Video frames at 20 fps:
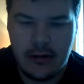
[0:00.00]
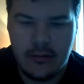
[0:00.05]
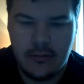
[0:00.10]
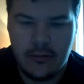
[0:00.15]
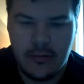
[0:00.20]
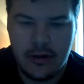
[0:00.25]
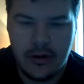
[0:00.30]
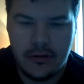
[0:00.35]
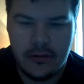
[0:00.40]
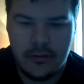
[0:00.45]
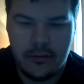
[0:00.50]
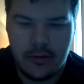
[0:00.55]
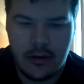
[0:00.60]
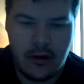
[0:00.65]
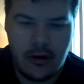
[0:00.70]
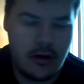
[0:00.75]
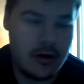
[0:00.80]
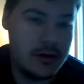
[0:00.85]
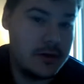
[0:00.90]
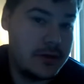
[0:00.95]
with
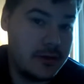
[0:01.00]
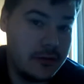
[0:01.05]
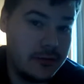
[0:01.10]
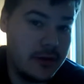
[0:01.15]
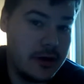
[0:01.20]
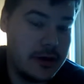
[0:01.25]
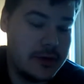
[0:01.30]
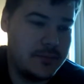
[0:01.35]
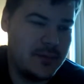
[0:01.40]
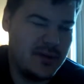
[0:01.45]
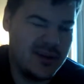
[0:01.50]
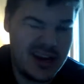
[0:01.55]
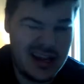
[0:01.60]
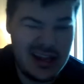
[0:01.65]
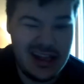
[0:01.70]
regards to Facebook,